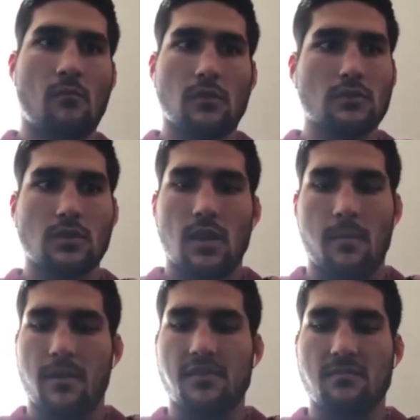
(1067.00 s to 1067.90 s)
I mean,
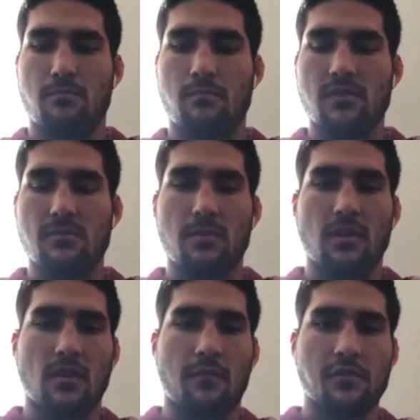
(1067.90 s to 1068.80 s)
just building off what
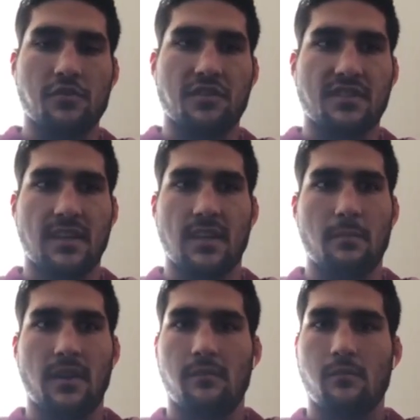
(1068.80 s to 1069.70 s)
you just said, I mean,
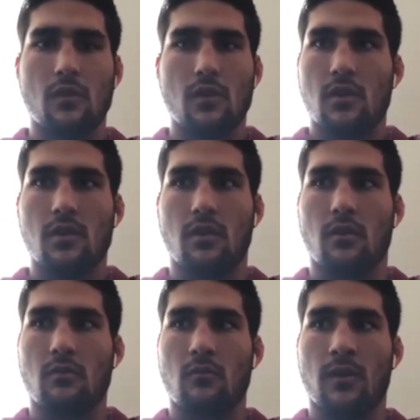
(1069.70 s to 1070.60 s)
you know,
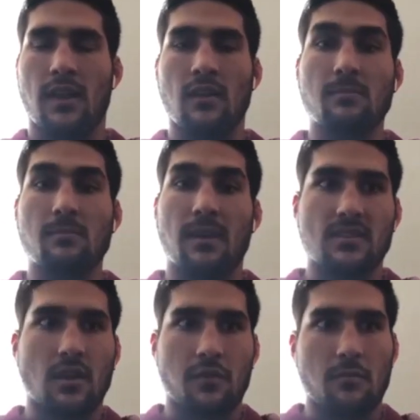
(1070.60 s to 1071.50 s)
when I looked myself in the
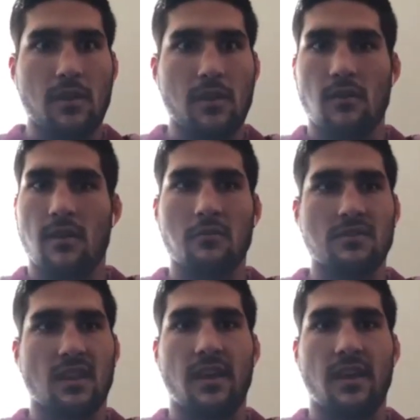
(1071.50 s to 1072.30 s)
mirror, I was like,